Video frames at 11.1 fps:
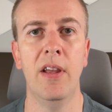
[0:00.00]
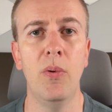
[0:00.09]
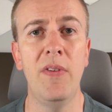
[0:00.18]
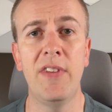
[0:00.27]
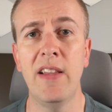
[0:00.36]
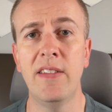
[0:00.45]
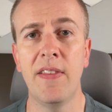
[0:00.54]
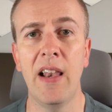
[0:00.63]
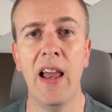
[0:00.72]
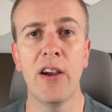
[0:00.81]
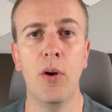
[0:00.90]
We've tested
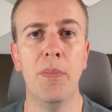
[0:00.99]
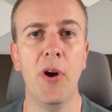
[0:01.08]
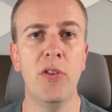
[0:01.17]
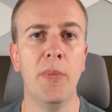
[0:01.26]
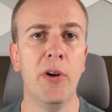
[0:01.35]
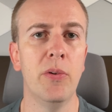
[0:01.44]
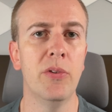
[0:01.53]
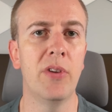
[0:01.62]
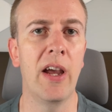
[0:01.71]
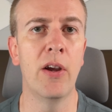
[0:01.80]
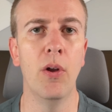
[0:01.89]
the lag on both
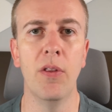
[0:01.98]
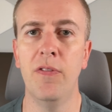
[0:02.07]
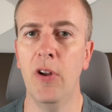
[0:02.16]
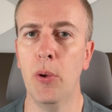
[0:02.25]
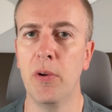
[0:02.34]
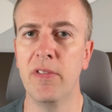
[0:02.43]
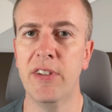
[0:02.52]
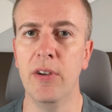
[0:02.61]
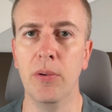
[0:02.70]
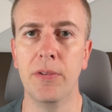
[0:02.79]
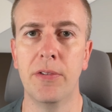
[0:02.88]
models and got the following
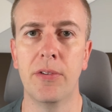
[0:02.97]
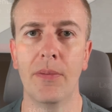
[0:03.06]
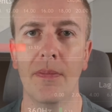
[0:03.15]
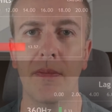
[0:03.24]
results.